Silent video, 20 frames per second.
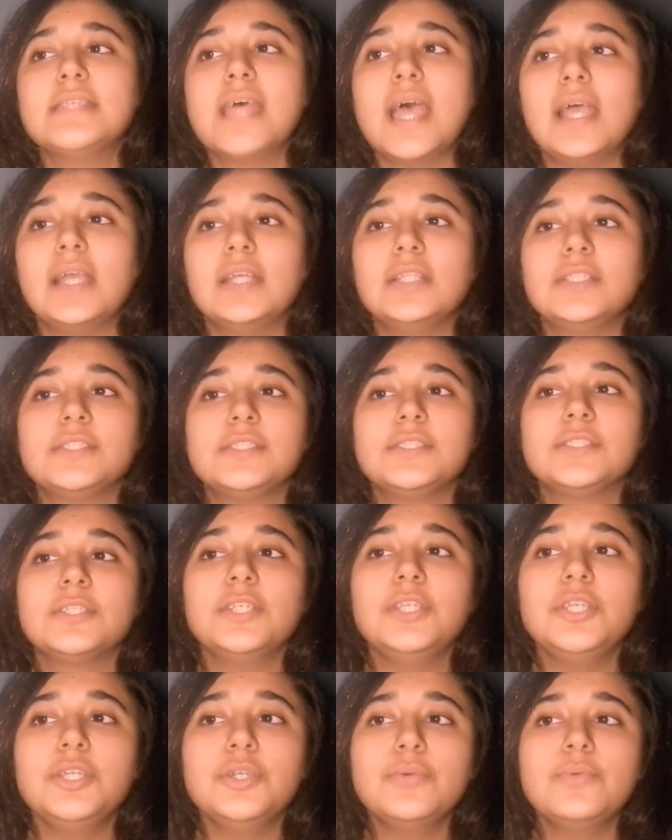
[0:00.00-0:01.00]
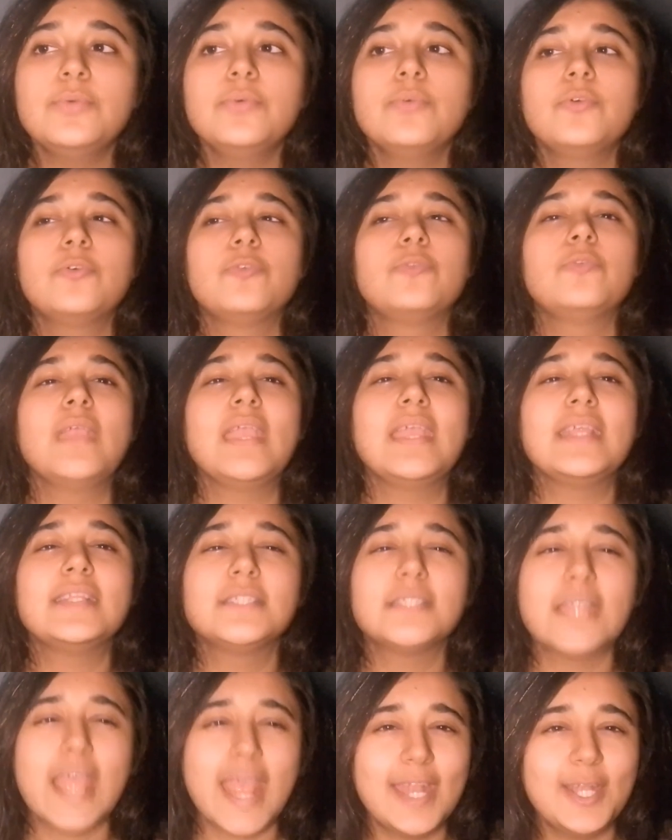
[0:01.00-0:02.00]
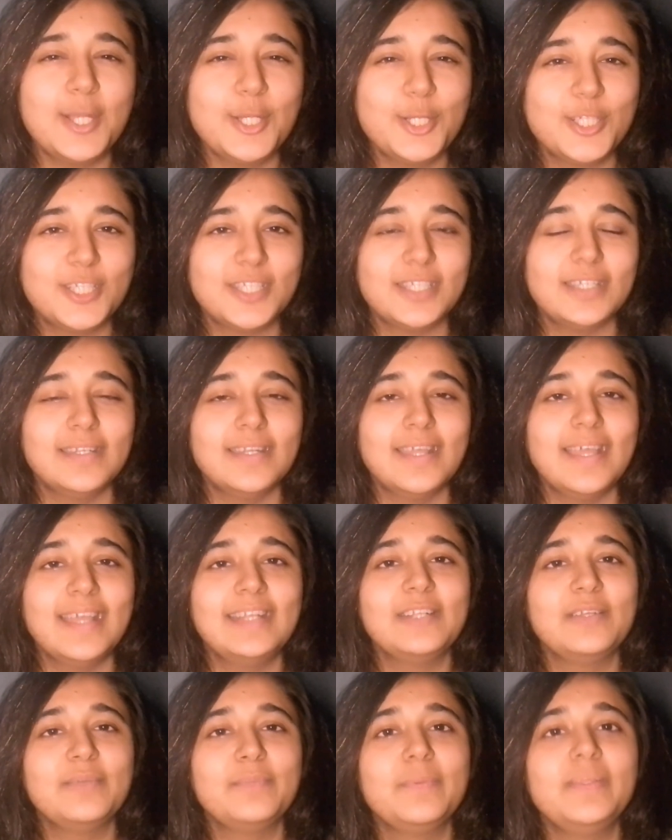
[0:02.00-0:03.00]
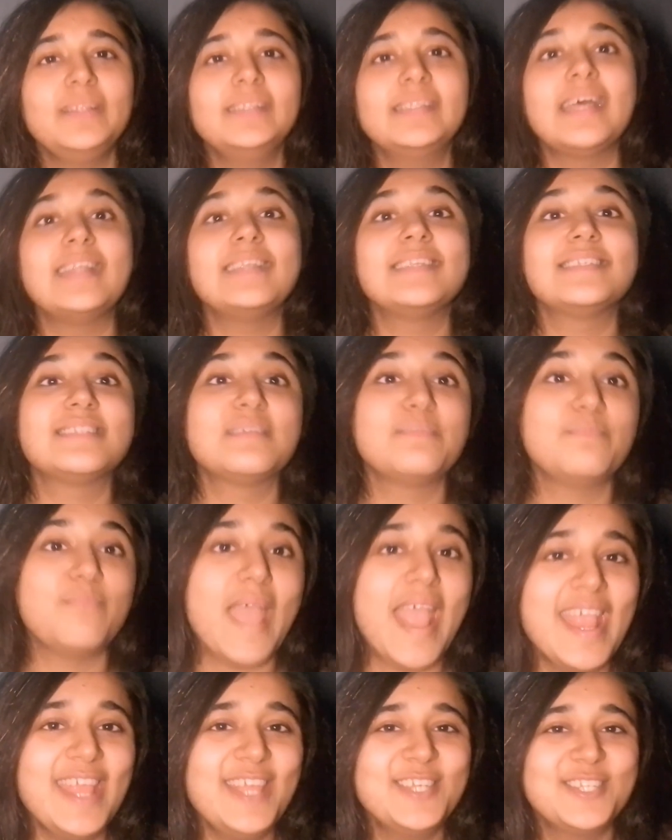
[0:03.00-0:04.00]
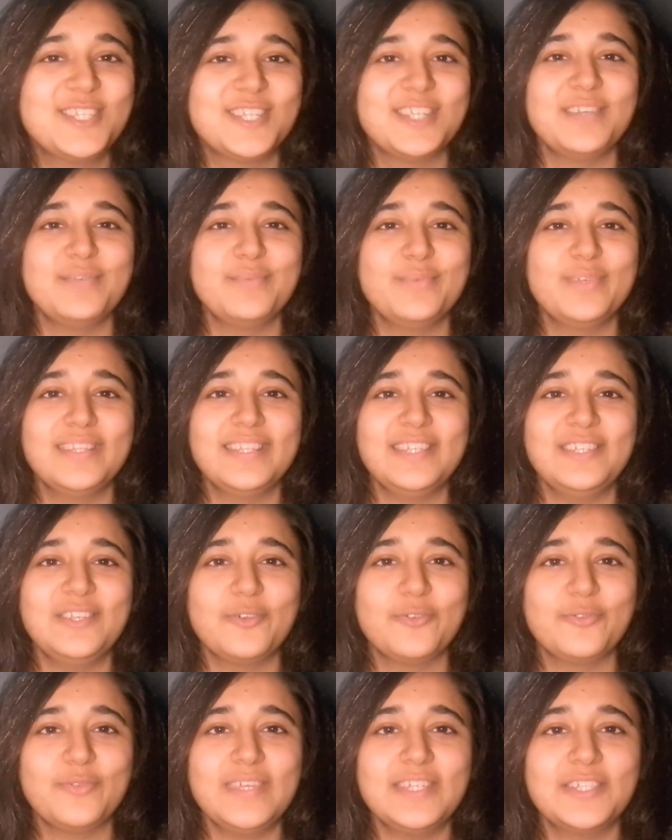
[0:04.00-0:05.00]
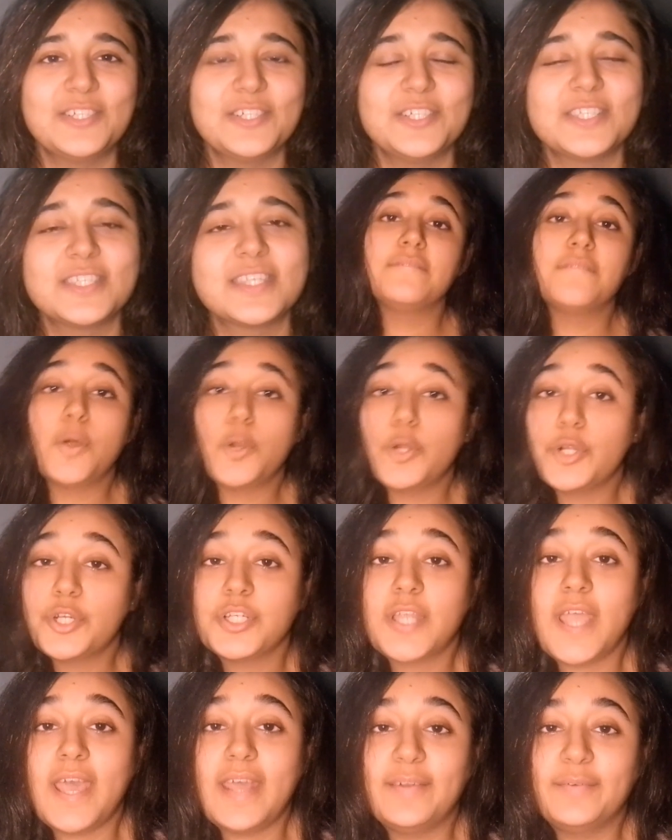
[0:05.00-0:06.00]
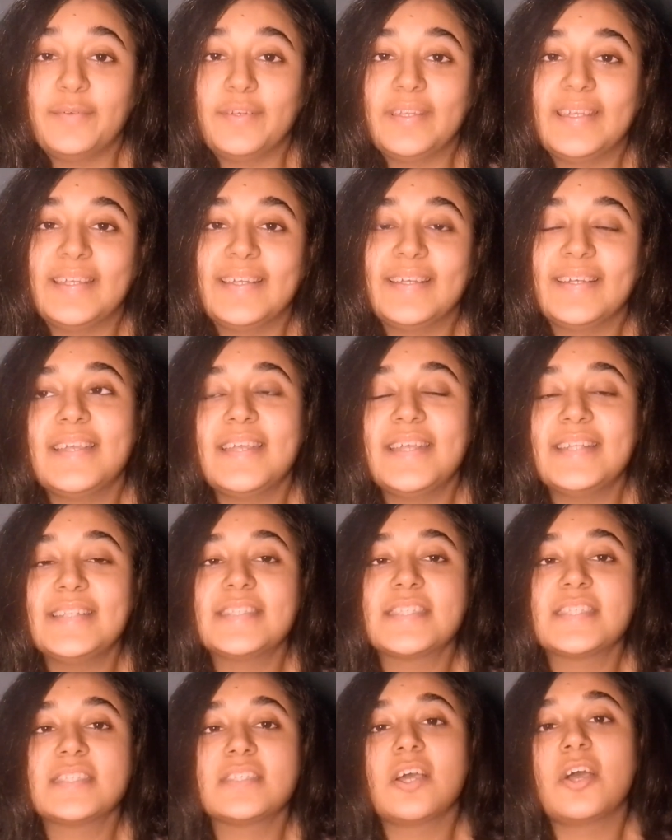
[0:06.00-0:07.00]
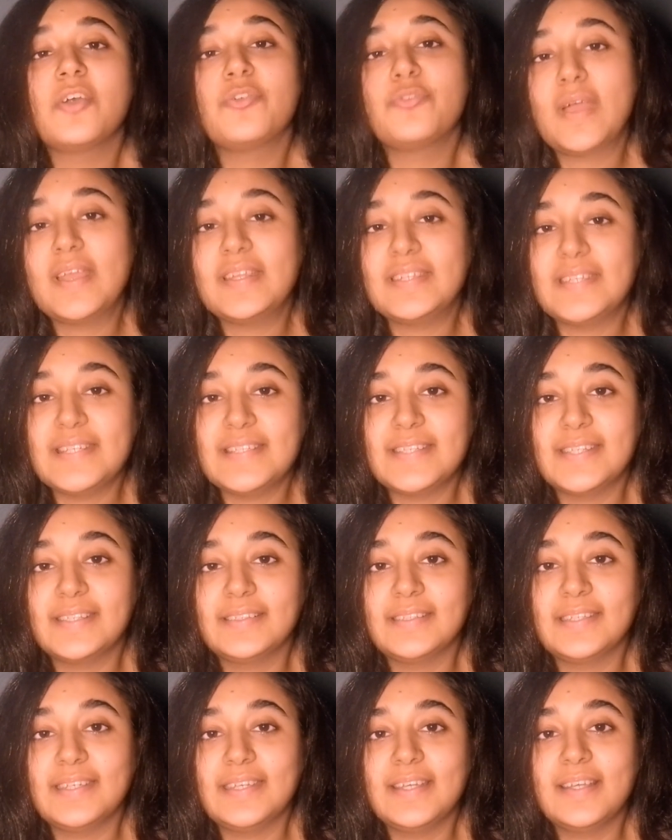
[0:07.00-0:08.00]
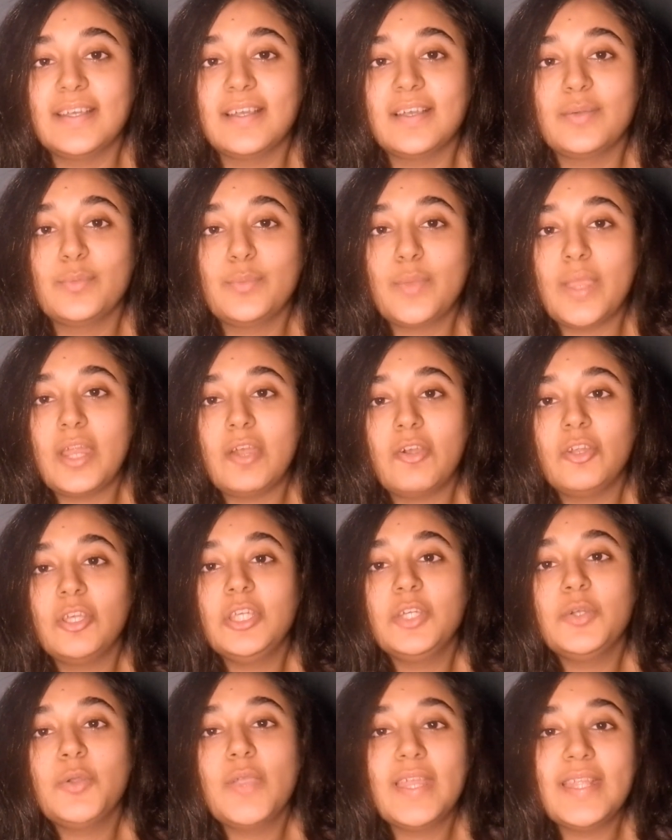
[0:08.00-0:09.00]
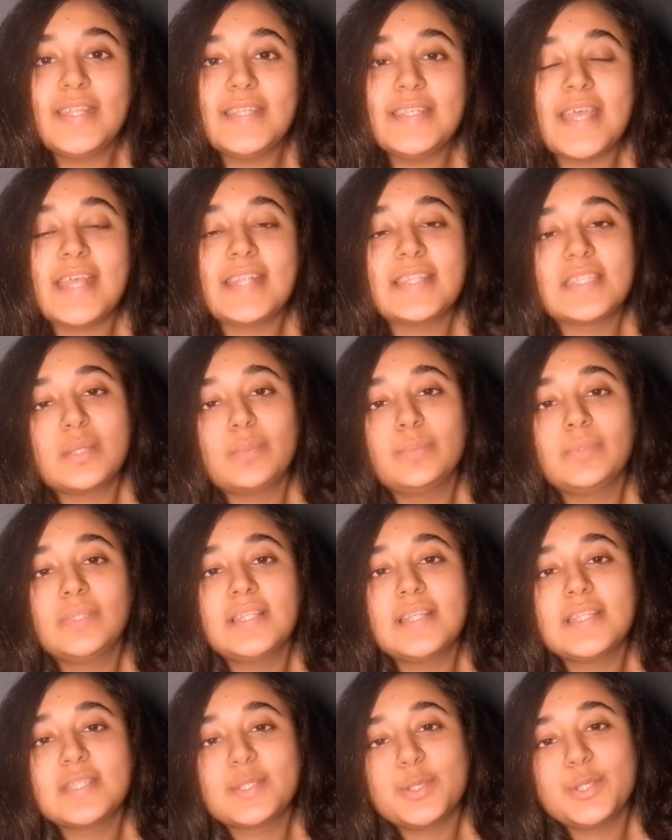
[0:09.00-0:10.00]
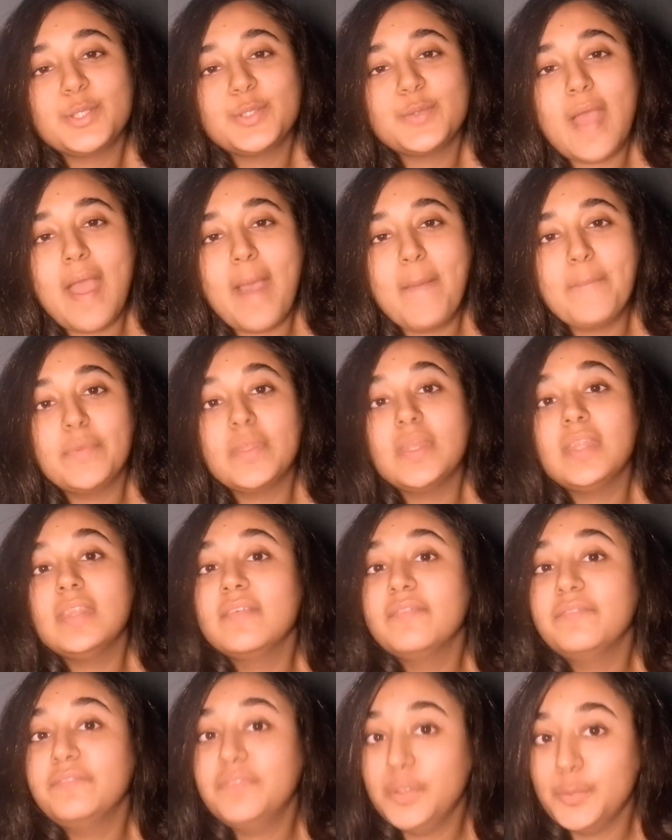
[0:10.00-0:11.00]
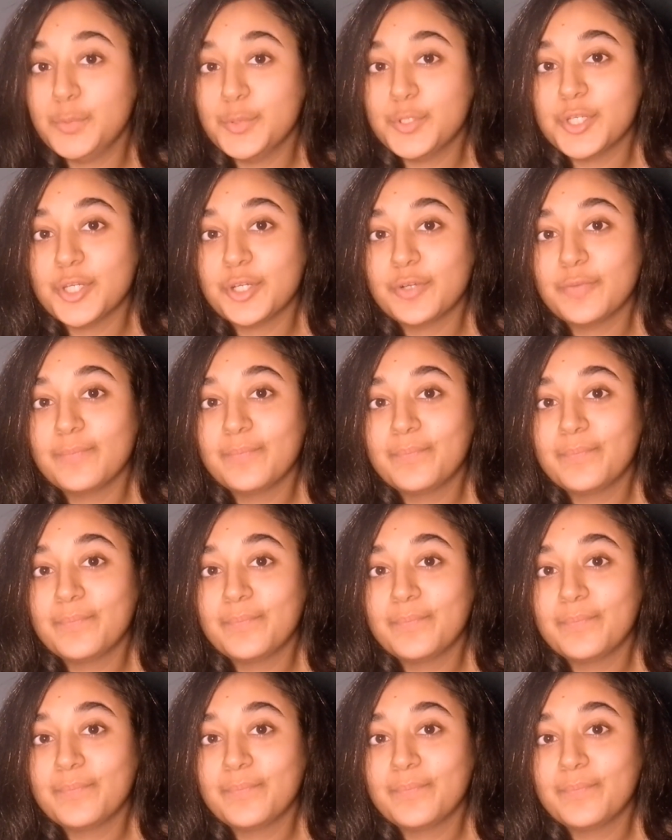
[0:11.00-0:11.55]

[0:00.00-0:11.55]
that you create tension and build anticipation within your readers. Foreshadowing, it's a writing technique where you hint at something that's going to happen in the future.